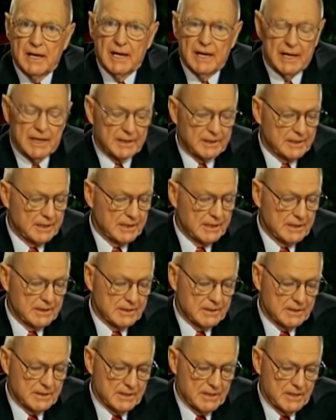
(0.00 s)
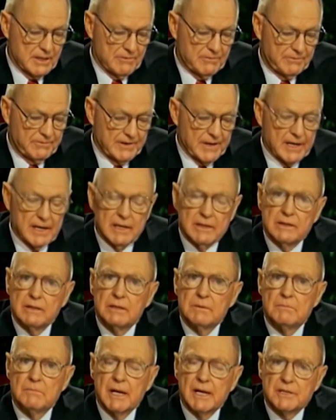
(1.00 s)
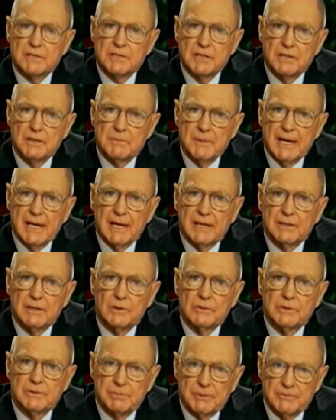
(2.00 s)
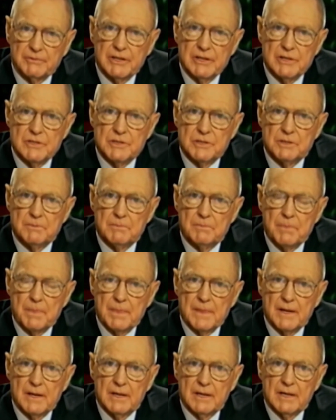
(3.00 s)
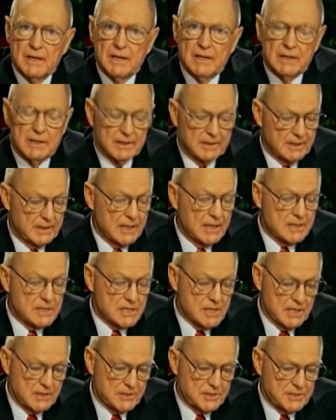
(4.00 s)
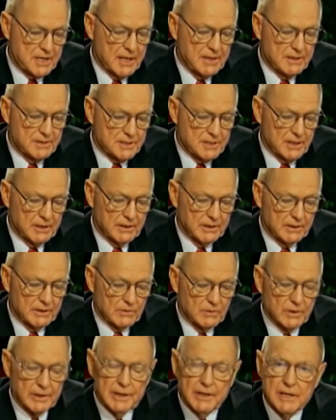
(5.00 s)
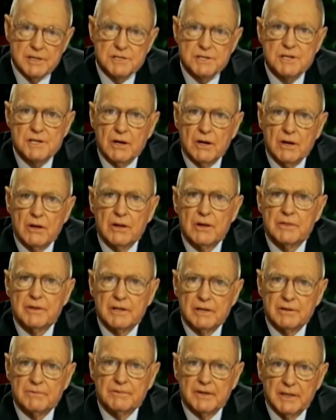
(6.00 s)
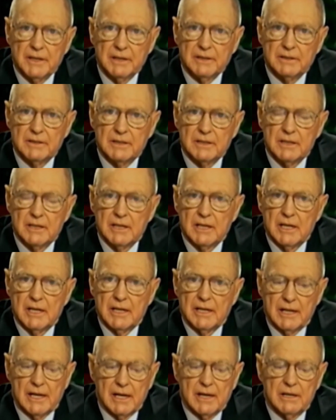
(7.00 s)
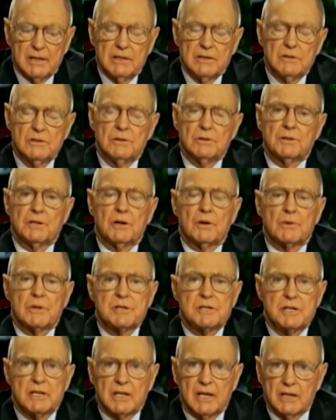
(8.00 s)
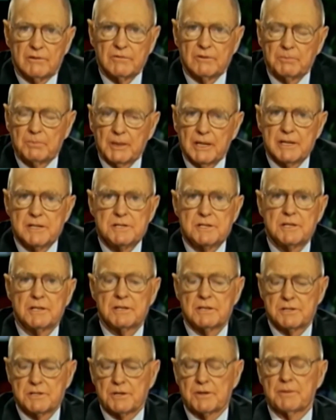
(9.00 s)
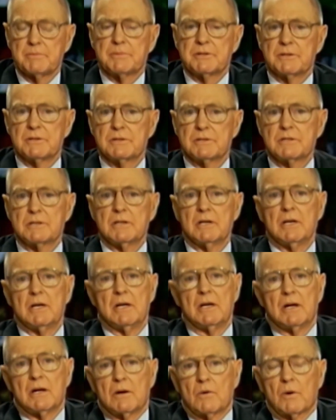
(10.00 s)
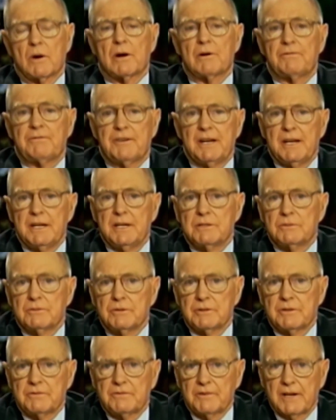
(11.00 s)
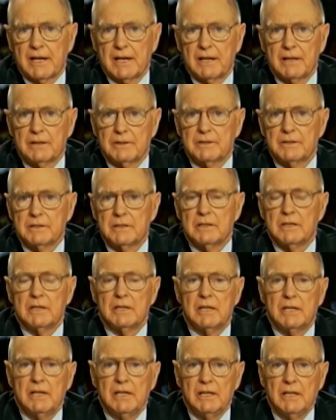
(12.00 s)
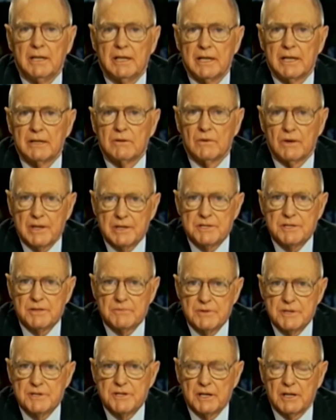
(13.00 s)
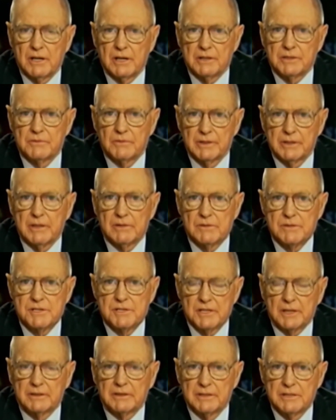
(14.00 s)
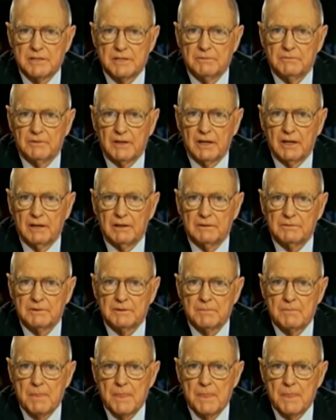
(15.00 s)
And uh, faith makes a demand on the provision. Now, it states here that when he saw their faith. Now, you'll notice in every place in the Scriptures where faith was found, healing was the result when there was sickness involved.